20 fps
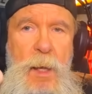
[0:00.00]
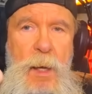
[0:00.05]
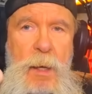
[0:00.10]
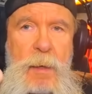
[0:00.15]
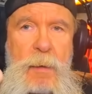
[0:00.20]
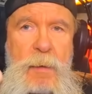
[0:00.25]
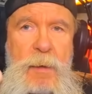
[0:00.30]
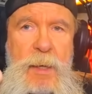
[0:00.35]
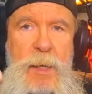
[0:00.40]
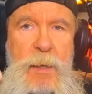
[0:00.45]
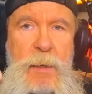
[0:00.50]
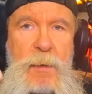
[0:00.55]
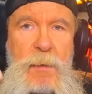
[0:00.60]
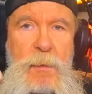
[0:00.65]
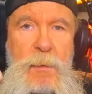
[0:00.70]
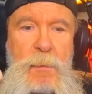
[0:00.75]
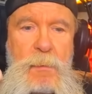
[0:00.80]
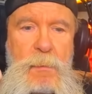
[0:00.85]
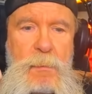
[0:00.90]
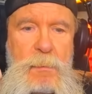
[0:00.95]

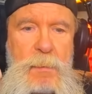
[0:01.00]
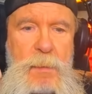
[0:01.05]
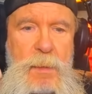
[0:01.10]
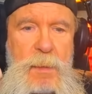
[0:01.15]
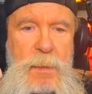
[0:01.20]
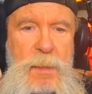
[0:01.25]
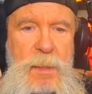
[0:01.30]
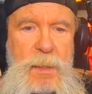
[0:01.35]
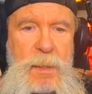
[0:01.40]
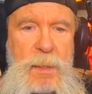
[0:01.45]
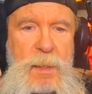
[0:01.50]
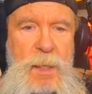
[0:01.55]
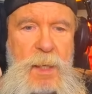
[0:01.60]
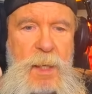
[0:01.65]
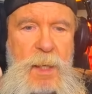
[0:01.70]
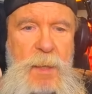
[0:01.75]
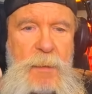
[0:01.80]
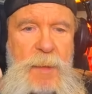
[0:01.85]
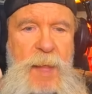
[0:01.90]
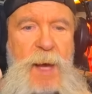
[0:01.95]
Rio.
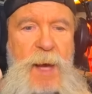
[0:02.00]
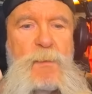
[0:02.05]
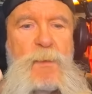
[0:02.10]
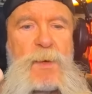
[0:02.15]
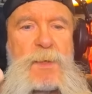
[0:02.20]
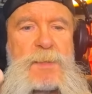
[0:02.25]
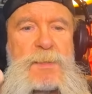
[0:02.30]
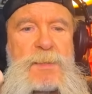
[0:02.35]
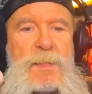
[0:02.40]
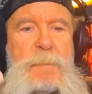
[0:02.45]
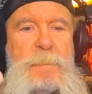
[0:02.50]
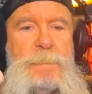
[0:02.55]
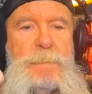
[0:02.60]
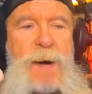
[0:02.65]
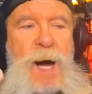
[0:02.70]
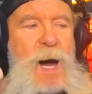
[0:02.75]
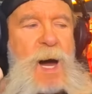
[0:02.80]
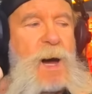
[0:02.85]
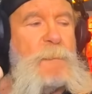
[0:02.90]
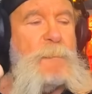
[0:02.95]
That was a
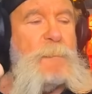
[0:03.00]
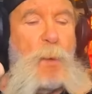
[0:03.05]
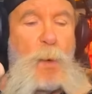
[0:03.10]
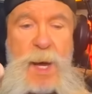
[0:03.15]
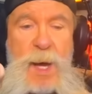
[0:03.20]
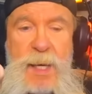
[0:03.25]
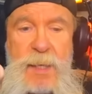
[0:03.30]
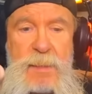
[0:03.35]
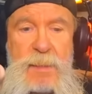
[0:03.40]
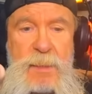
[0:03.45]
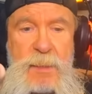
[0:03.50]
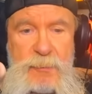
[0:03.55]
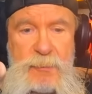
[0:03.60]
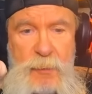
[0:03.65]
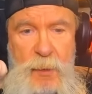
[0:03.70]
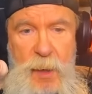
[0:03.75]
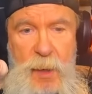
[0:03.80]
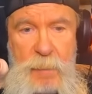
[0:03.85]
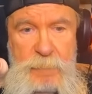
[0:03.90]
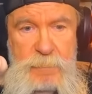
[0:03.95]
bomb waiting to
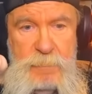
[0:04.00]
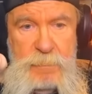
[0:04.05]
drop